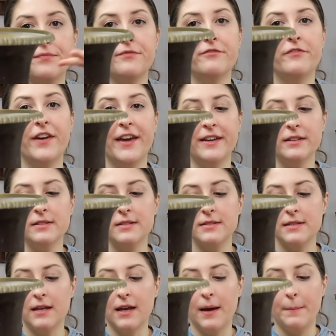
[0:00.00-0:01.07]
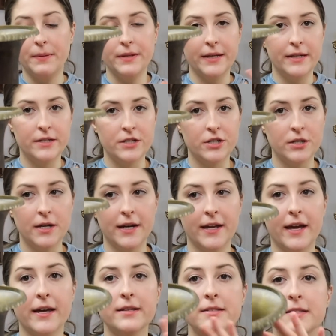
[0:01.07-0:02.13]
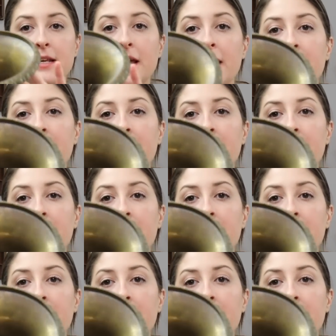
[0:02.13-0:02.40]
vase planter, I guess.